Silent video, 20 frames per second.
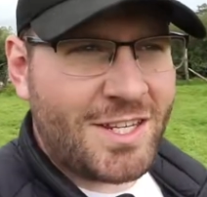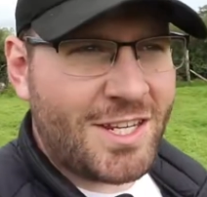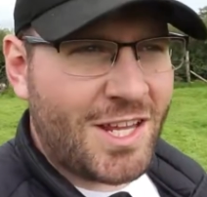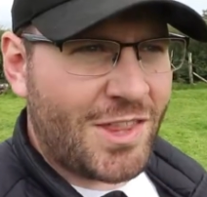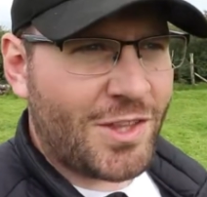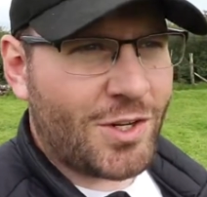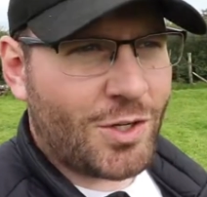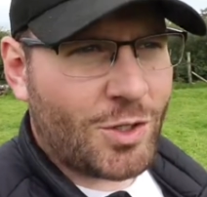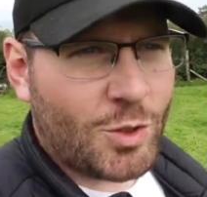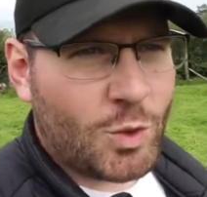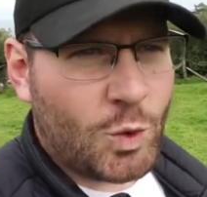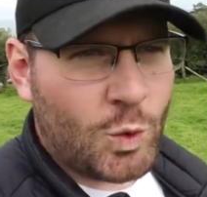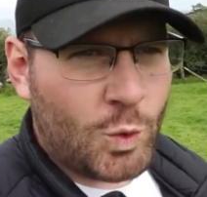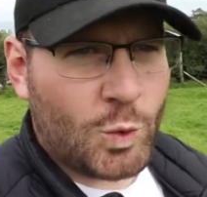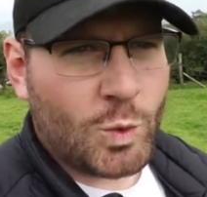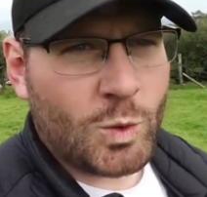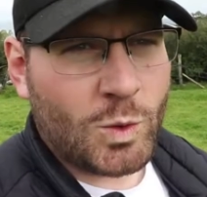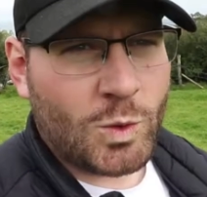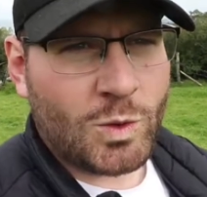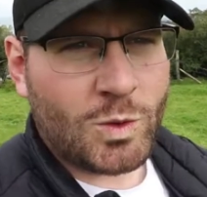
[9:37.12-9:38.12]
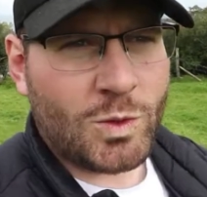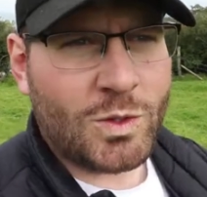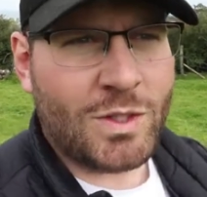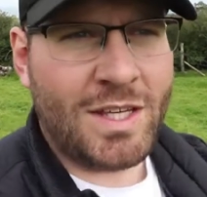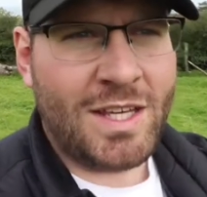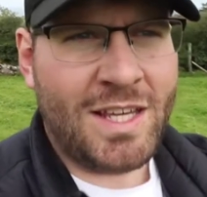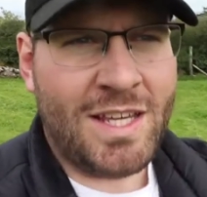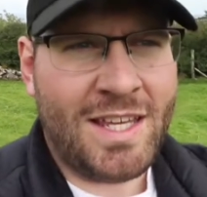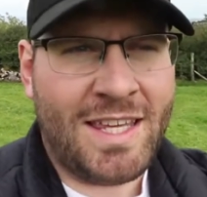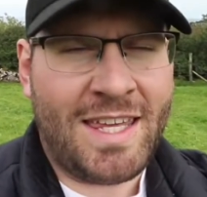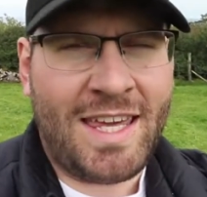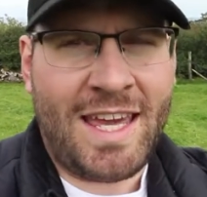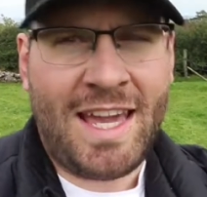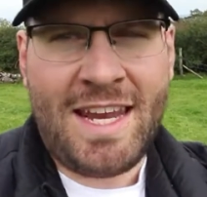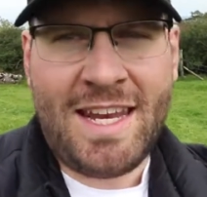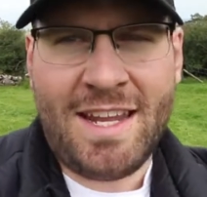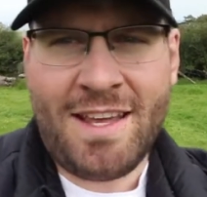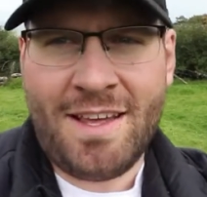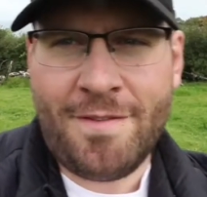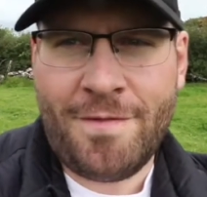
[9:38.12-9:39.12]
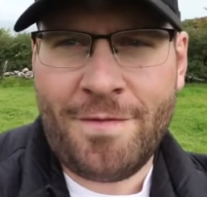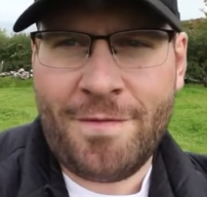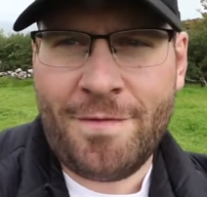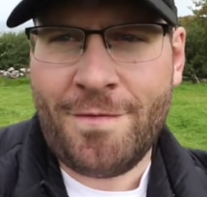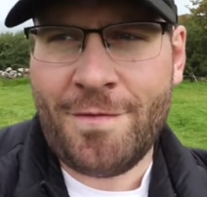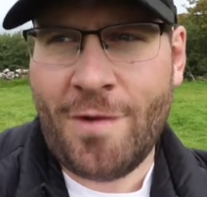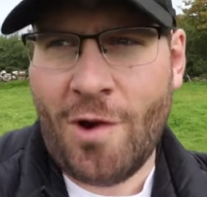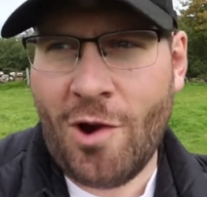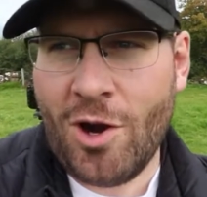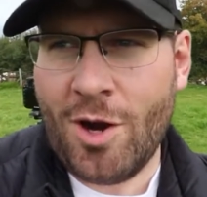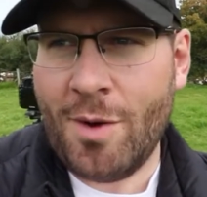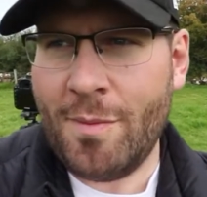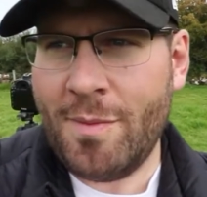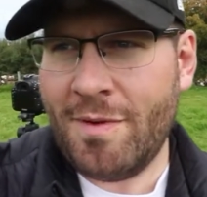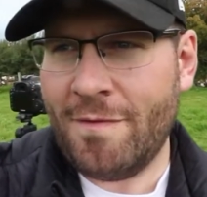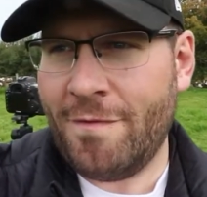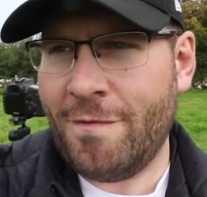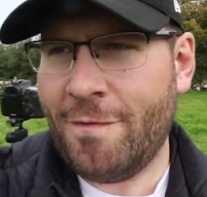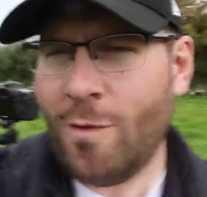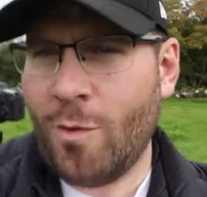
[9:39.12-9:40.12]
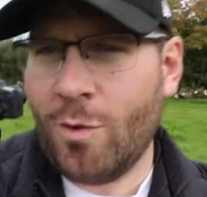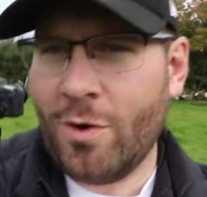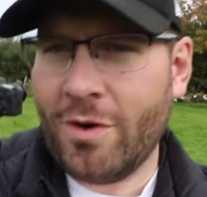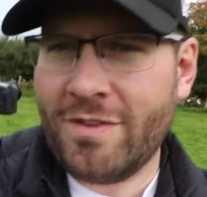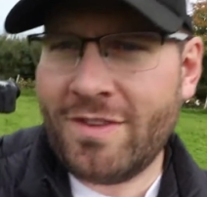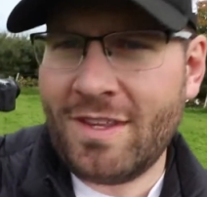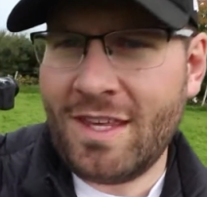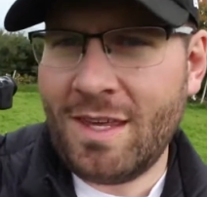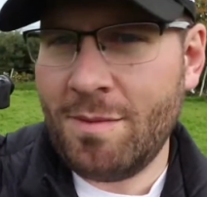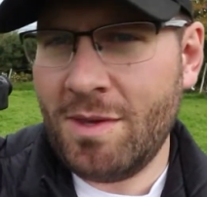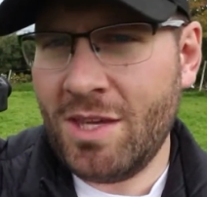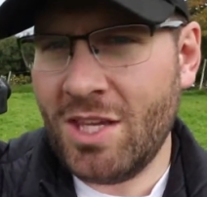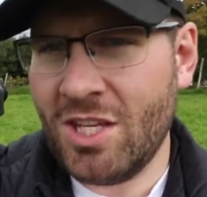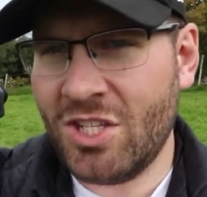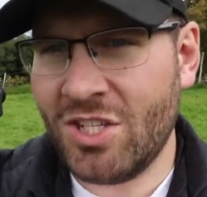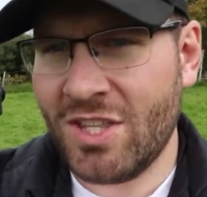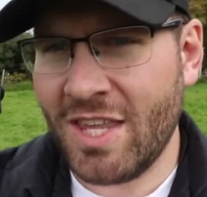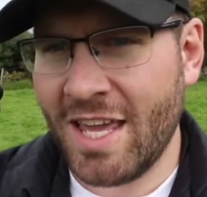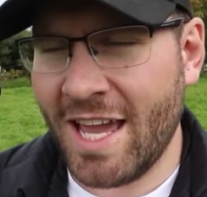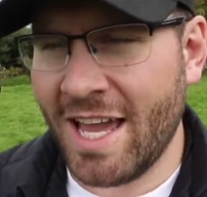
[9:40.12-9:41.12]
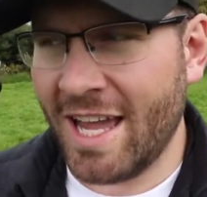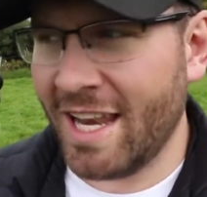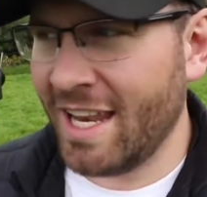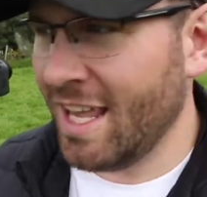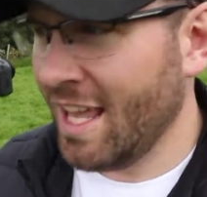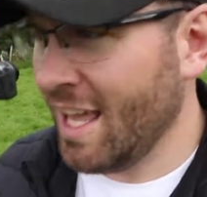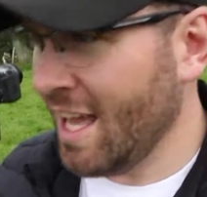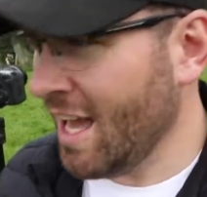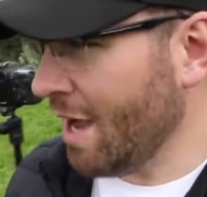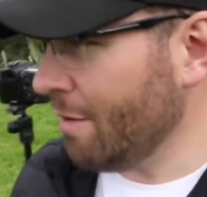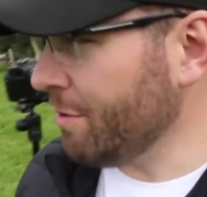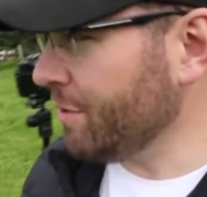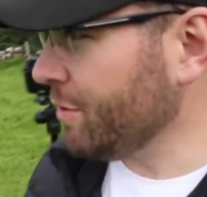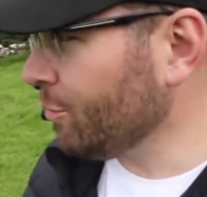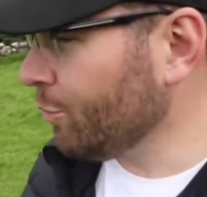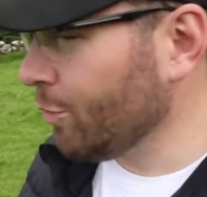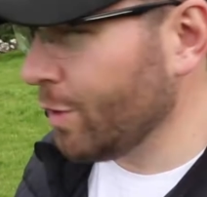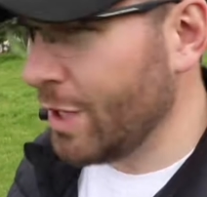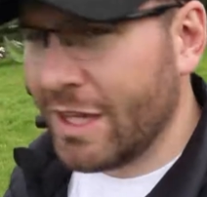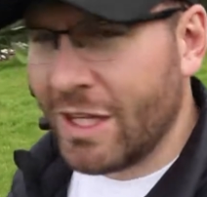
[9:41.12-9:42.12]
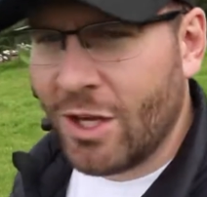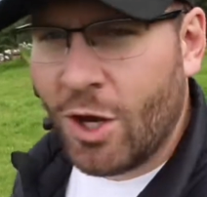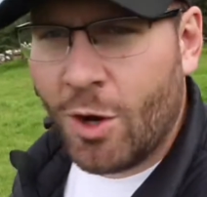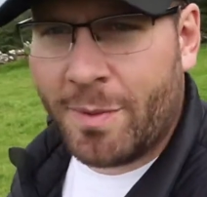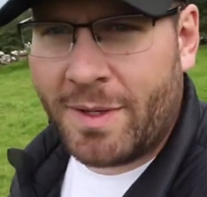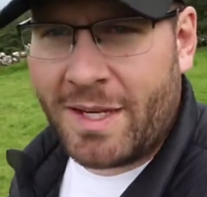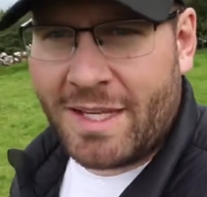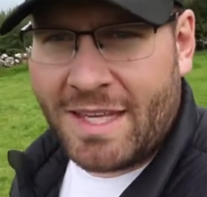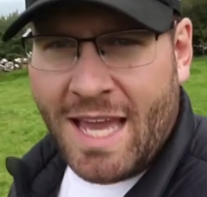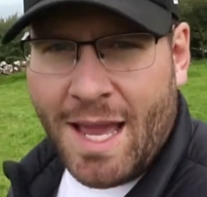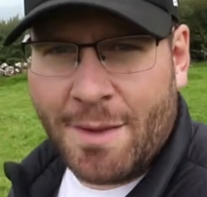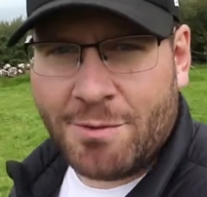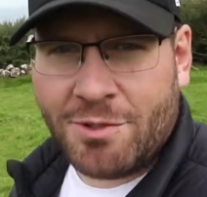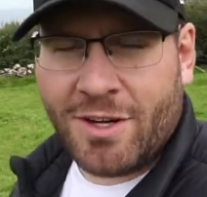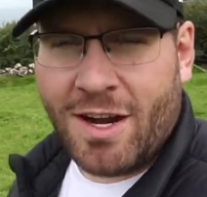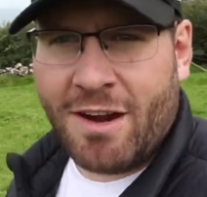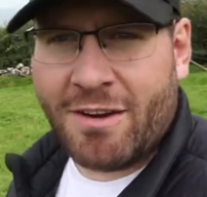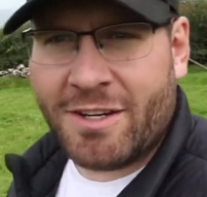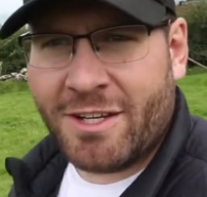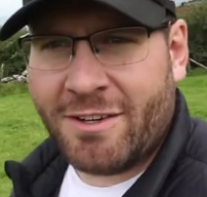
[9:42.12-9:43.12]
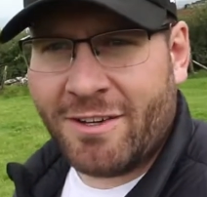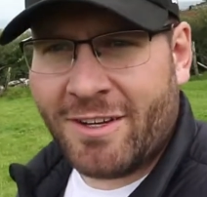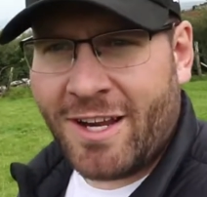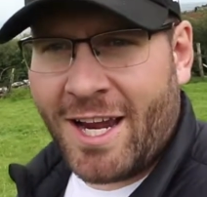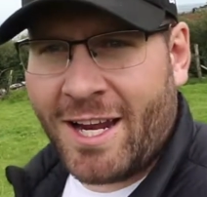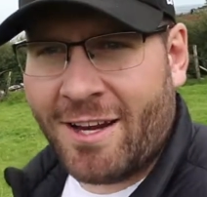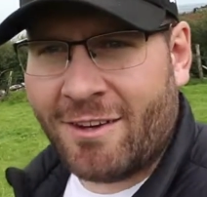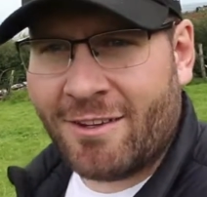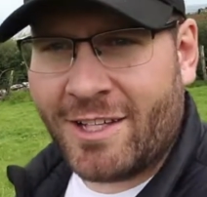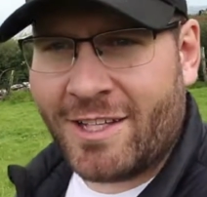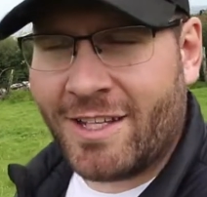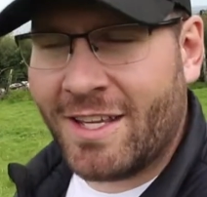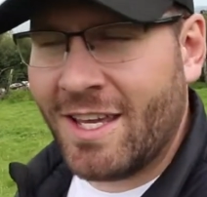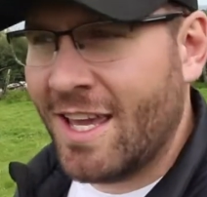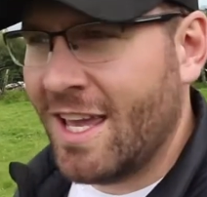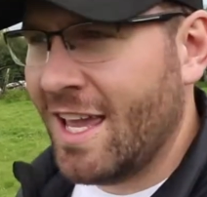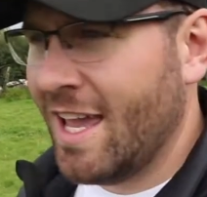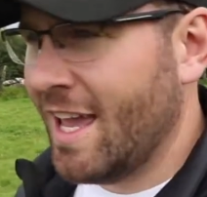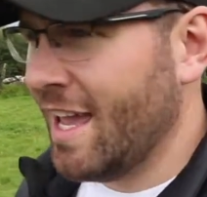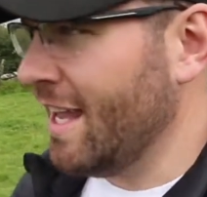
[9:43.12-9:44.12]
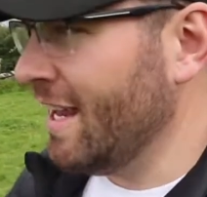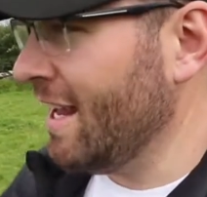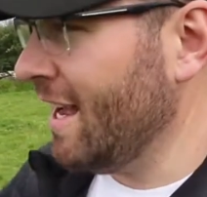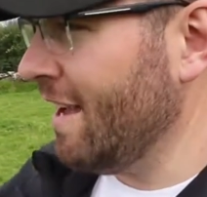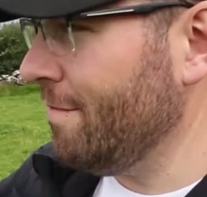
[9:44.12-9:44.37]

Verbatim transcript: another cool kind of farm and forest image that I was really hoping to capture out here in Ireland. And